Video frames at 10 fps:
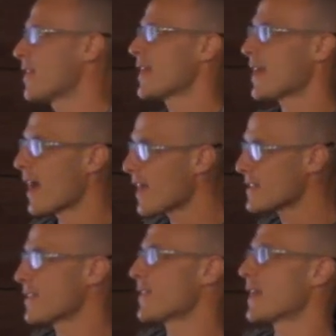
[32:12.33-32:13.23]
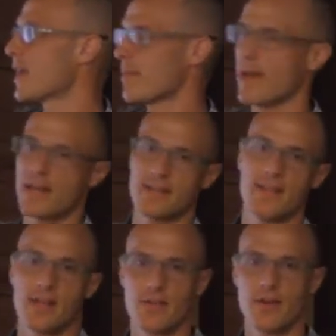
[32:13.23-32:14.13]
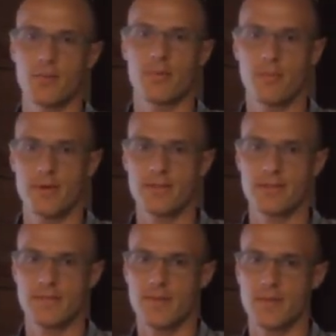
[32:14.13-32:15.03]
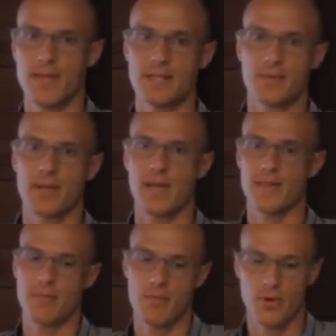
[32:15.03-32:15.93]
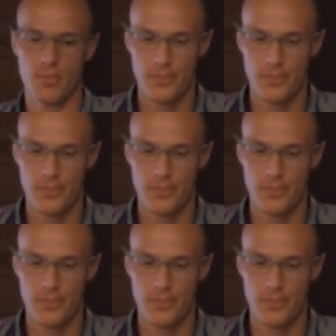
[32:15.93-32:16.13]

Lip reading: They constantly came back to that greater purpose, and that's what got them through.